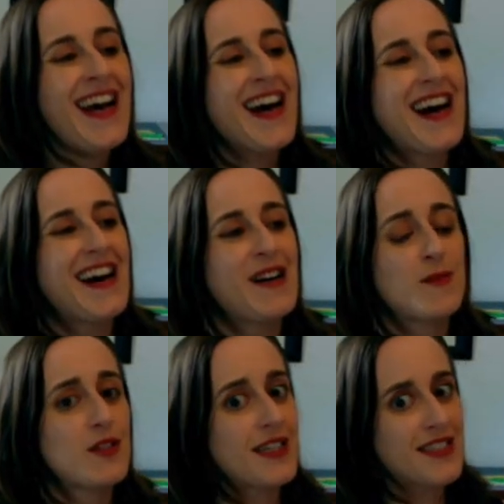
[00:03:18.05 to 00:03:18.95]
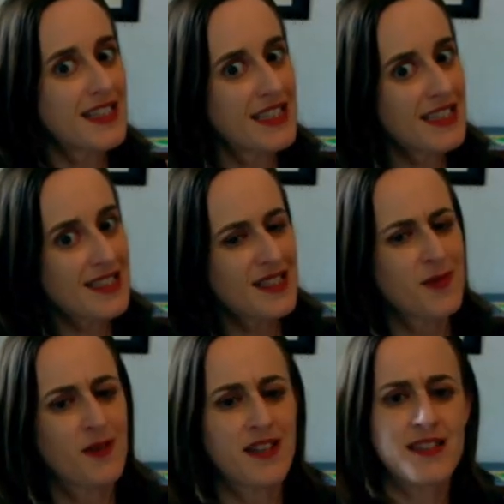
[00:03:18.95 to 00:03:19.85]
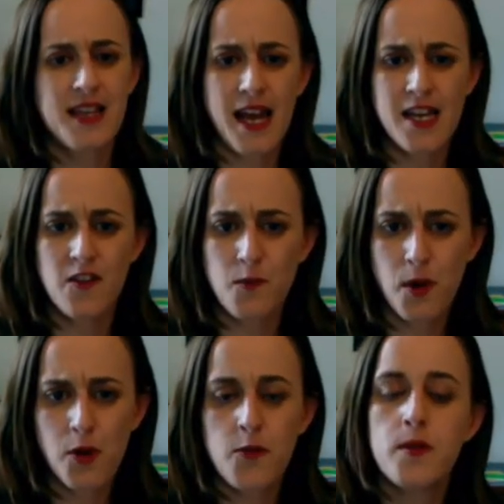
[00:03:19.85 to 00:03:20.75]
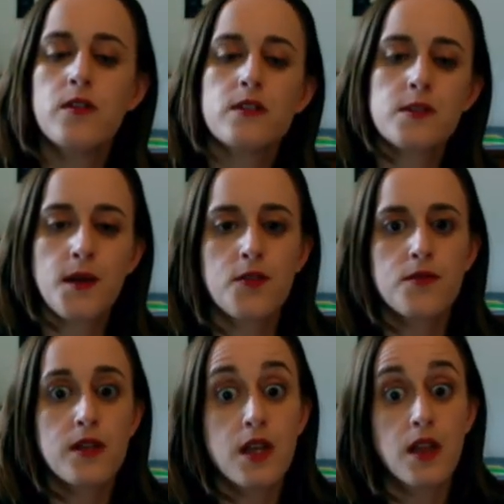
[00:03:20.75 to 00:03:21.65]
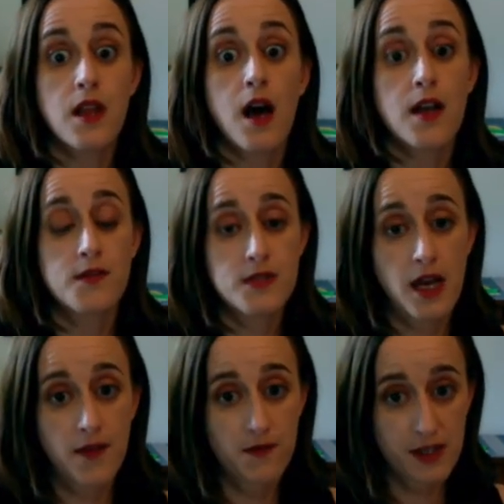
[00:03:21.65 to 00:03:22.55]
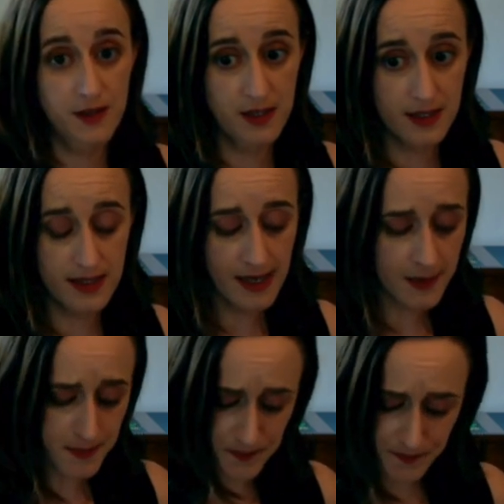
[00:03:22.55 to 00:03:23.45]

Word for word: Um, so that's an easier one. It's kind of both, but you could spend really a lot of time figuring this out.